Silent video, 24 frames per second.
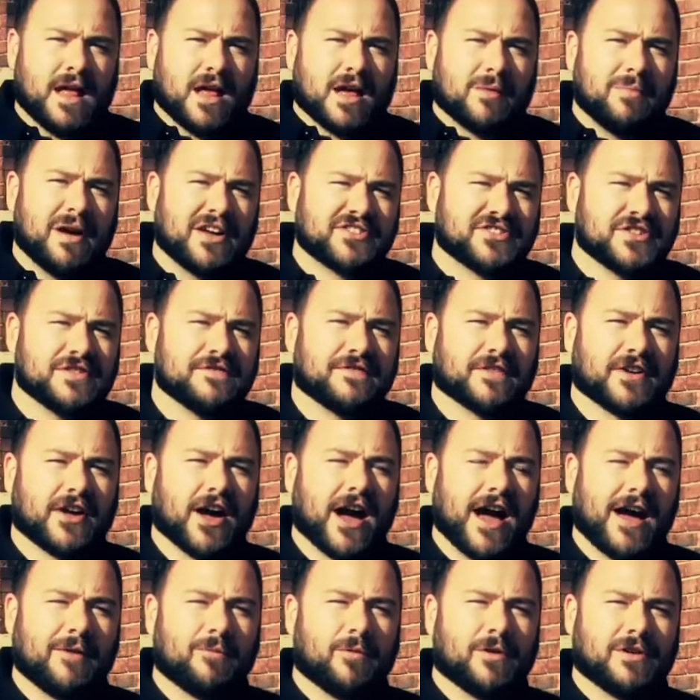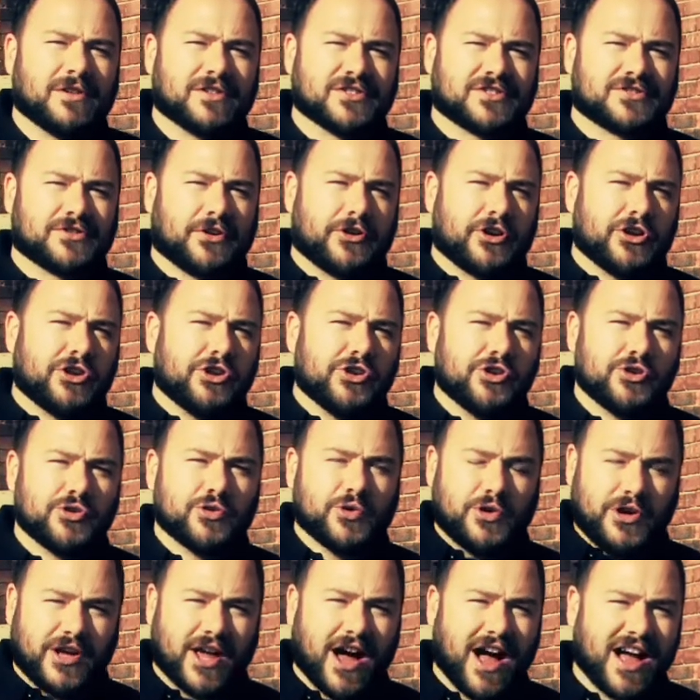Imagine if God wanted to start a
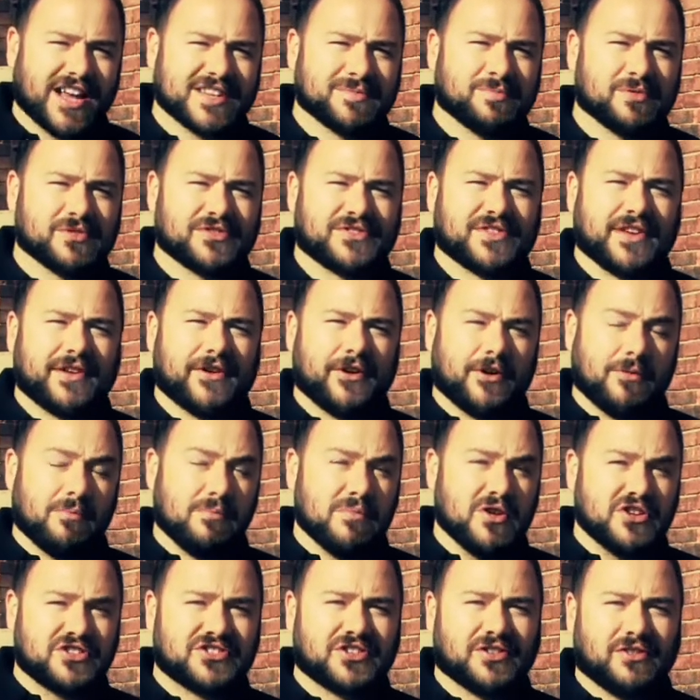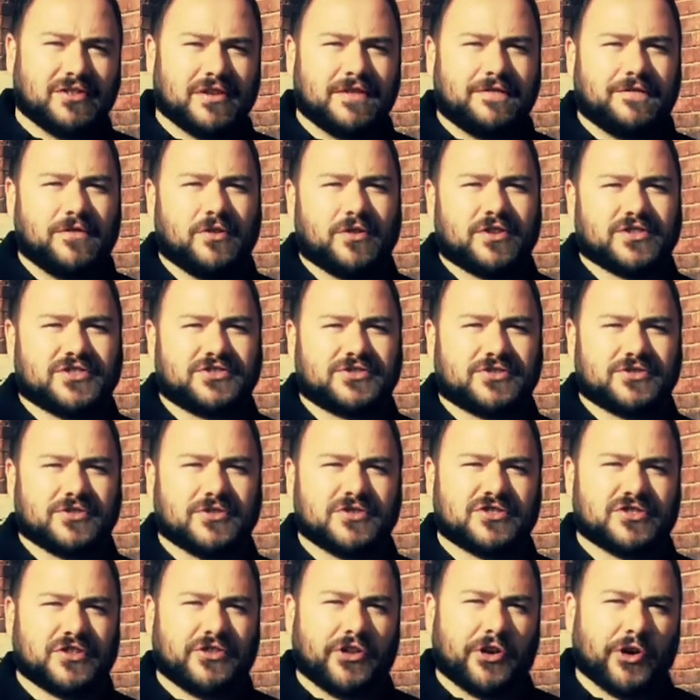new, gospel-centered, missionally focused
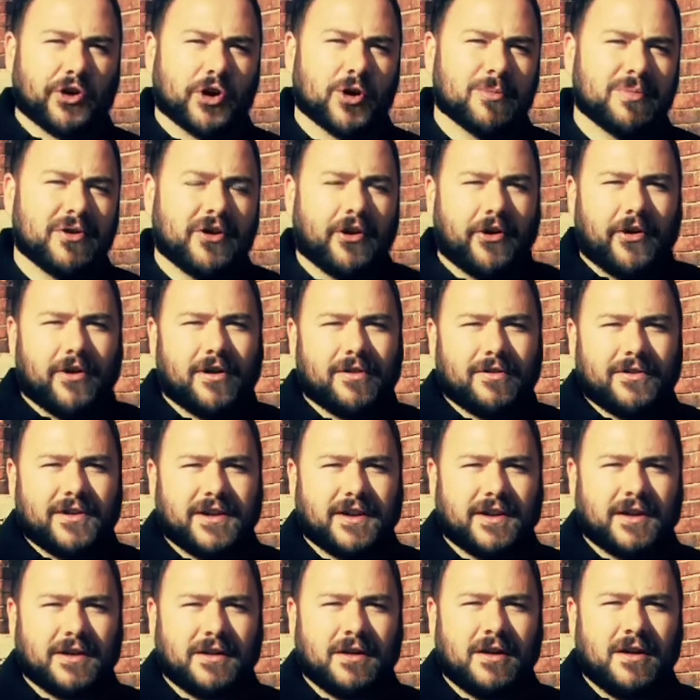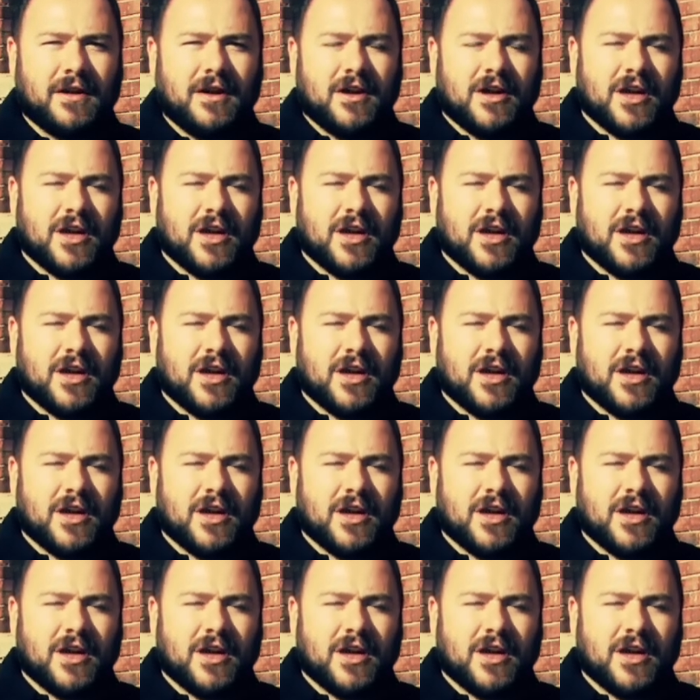church in the urban heart of Lincoln.